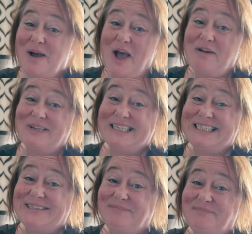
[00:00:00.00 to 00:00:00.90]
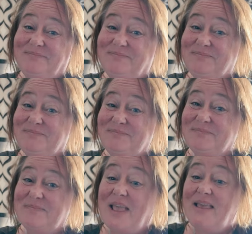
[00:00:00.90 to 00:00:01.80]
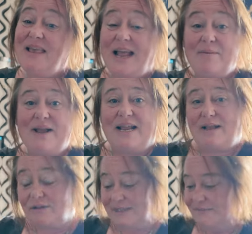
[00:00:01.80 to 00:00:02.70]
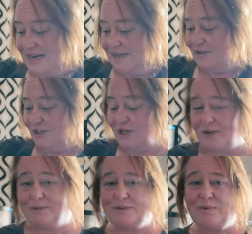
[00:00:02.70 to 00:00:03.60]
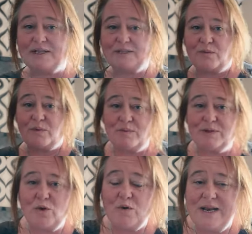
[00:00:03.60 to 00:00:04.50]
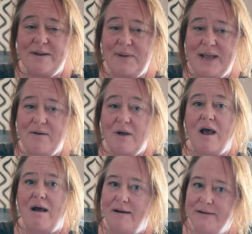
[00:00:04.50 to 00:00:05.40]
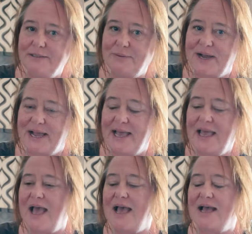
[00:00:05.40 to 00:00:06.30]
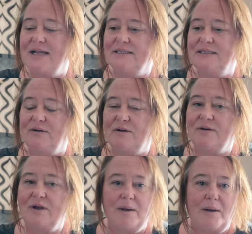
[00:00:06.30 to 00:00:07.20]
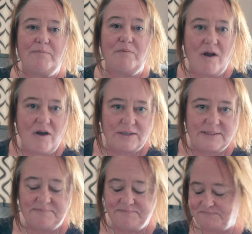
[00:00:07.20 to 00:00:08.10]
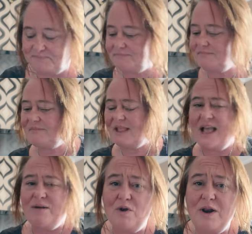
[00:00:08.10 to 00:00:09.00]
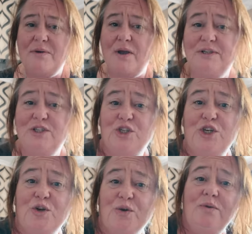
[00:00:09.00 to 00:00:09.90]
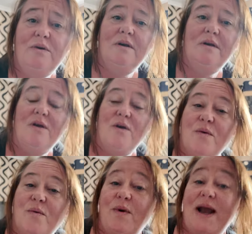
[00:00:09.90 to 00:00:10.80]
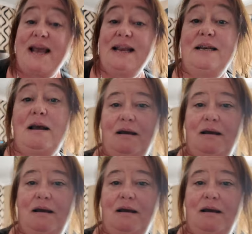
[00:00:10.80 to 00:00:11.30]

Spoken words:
Marvellous. Anyway, got something else to show you as well. So we were talking about underwear and bras and what I'm going to do when